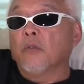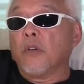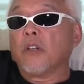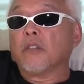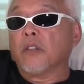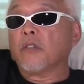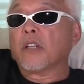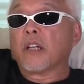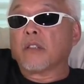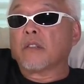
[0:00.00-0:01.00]
Well, it turned
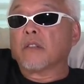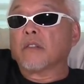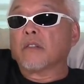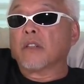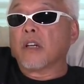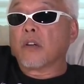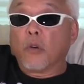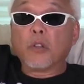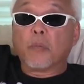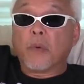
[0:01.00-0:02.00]
out,
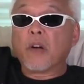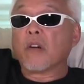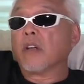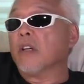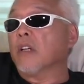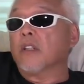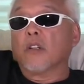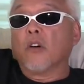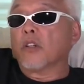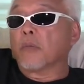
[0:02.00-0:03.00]
according to Perry,
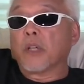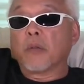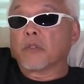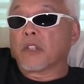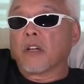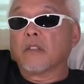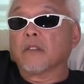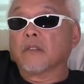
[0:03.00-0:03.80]
all the money was gone.